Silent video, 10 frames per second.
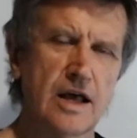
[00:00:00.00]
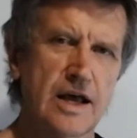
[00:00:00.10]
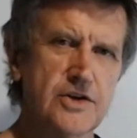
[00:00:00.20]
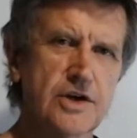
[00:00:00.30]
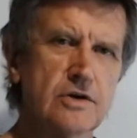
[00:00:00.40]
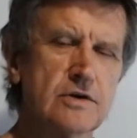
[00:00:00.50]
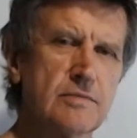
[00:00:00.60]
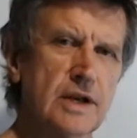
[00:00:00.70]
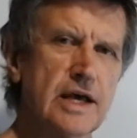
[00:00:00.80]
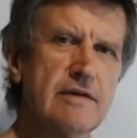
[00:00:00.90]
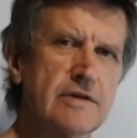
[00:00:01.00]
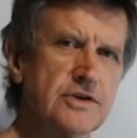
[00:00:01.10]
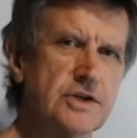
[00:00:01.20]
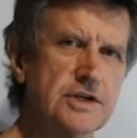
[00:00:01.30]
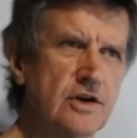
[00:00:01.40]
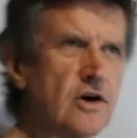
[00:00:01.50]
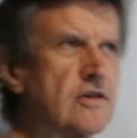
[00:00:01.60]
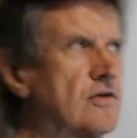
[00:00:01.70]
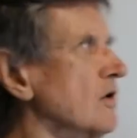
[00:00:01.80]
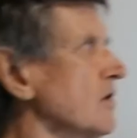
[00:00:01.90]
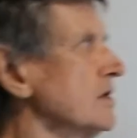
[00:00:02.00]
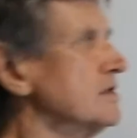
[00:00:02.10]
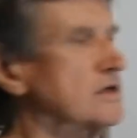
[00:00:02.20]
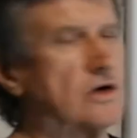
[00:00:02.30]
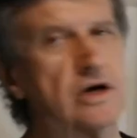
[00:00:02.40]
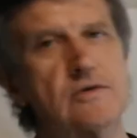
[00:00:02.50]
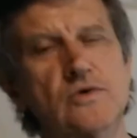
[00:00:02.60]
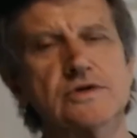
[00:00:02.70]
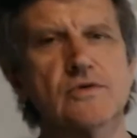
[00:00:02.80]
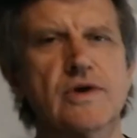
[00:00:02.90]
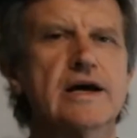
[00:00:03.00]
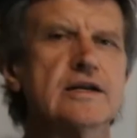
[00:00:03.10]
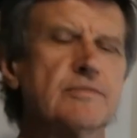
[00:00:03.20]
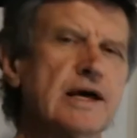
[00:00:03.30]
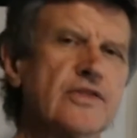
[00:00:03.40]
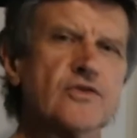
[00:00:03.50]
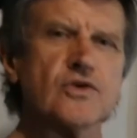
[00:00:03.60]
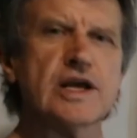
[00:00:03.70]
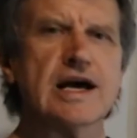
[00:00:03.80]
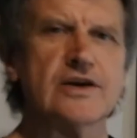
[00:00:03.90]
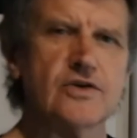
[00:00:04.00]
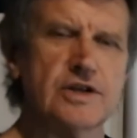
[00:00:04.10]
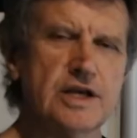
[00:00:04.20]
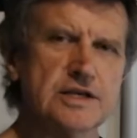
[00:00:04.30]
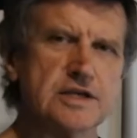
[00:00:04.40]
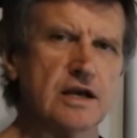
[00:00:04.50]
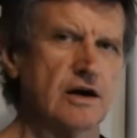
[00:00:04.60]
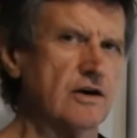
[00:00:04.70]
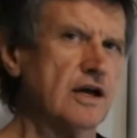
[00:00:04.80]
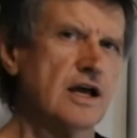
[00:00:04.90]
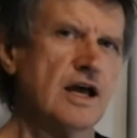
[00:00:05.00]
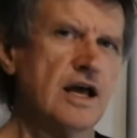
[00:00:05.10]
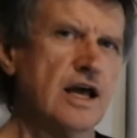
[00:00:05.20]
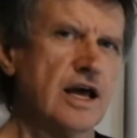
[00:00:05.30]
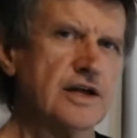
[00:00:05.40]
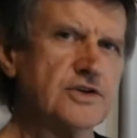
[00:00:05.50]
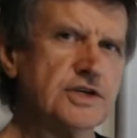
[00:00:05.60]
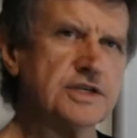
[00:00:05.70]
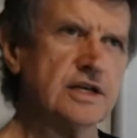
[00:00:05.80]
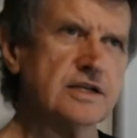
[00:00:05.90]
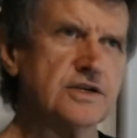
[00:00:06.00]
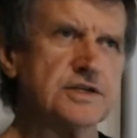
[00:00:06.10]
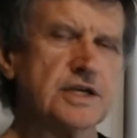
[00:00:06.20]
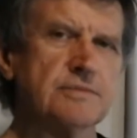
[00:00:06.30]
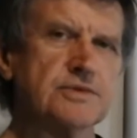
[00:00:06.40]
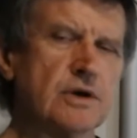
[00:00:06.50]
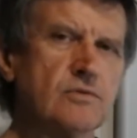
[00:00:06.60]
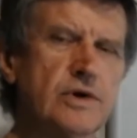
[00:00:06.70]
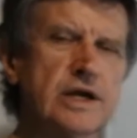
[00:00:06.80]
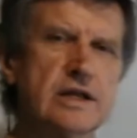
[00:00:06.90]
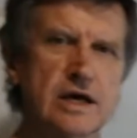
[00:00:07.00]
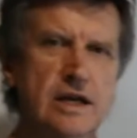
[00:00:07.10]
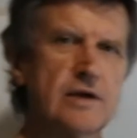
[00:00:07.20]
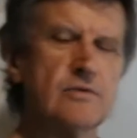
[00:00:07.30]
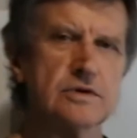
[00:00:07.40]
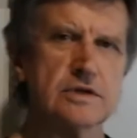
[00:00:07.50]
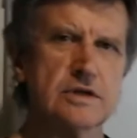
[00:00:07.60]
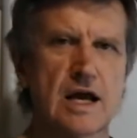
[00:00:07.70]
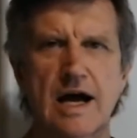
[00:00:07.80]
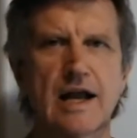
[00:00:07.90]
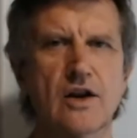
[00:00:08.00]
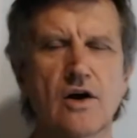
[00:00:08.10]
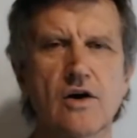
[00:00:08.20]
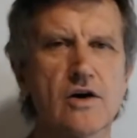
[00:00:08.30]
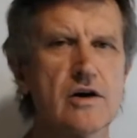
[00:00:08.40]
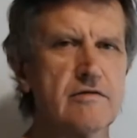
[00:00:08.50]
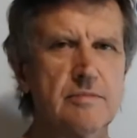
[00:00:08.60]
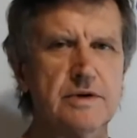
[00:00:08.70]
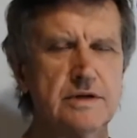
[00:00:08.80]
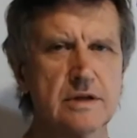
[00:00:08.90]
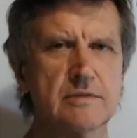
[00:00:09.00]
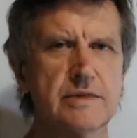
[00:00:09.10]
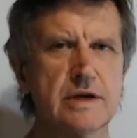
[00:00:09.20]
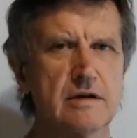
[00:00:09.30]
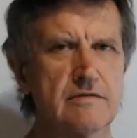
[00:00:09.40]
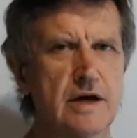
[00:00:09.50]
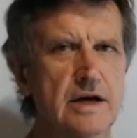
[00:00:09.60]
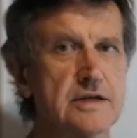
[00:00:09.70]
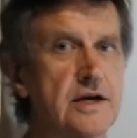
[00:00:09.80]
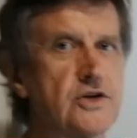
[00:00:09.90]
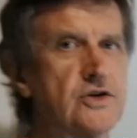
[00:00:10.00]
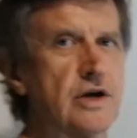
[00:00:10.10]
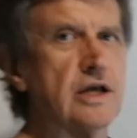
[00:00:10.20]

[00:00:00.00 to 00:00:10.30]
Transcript: And she couldn't believe it. She said, I thought Einstein was around about 300 years ago. And she said it just seemed so weird that he was alive up until the middle of last century.